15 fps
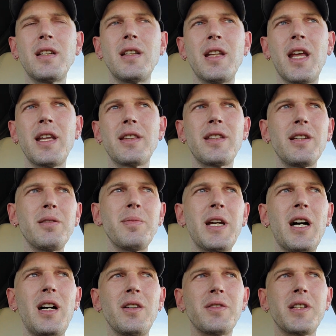that threw me
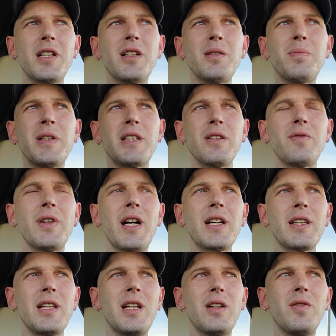off too. But the fact
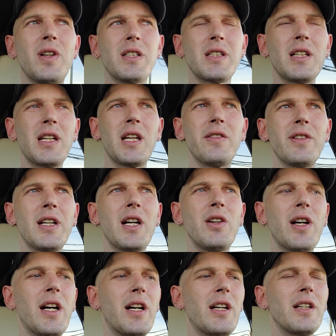that it wasn't giving no
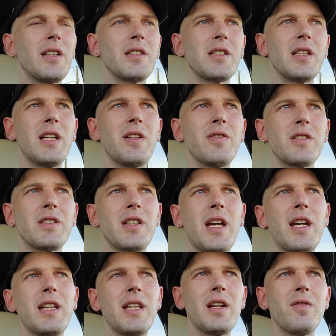errors and it was
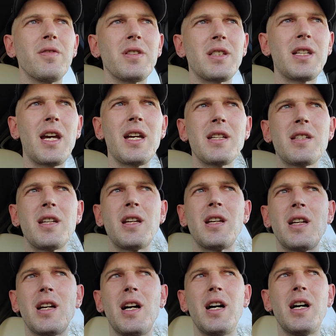saying that it was
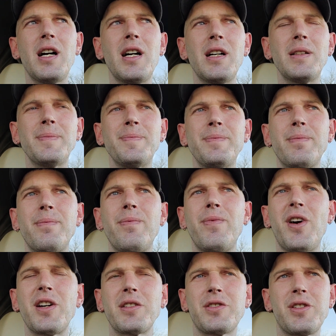testing
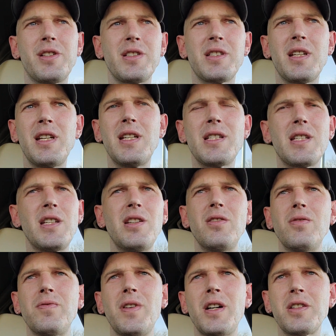functions, ECU
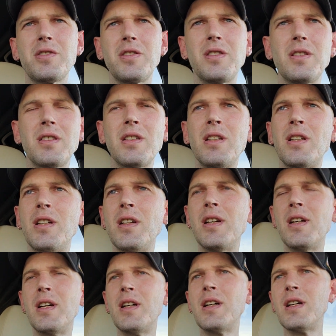functions,
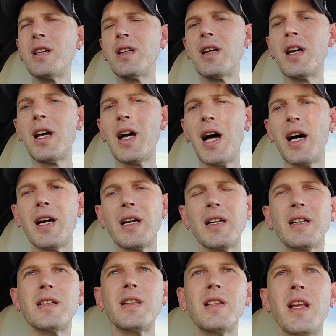I
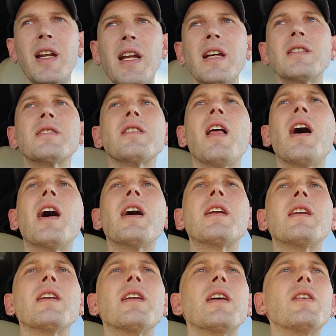let it slide
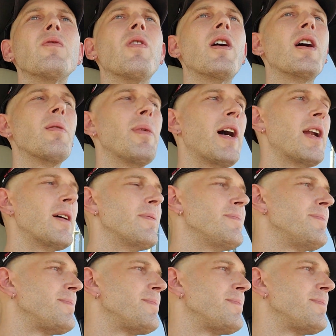and didn't worry about it.